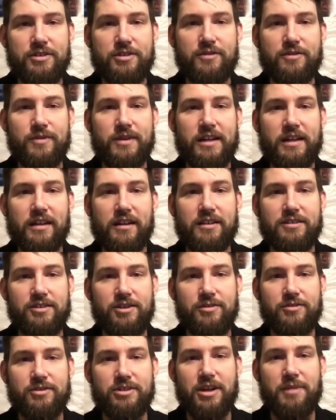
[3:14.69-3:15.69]
so when it
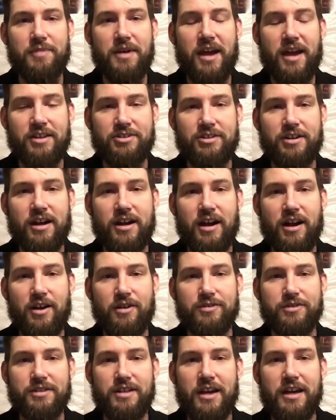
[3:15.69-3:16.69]
shows up at your
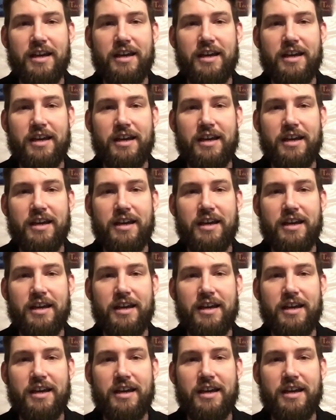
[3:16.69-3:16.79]
house